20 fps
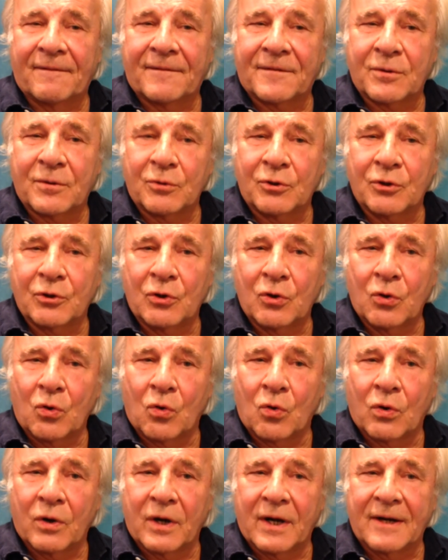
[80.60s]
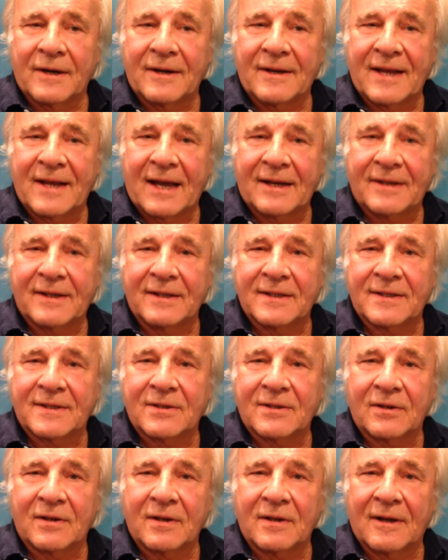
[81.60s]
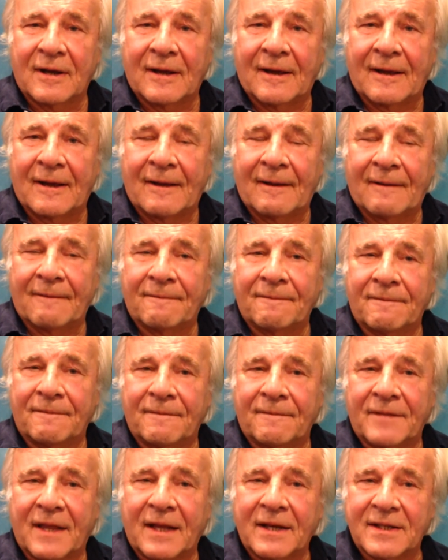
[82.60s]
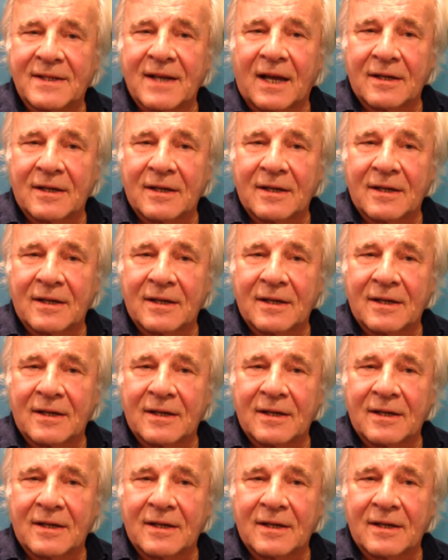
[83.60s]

to the law, and that is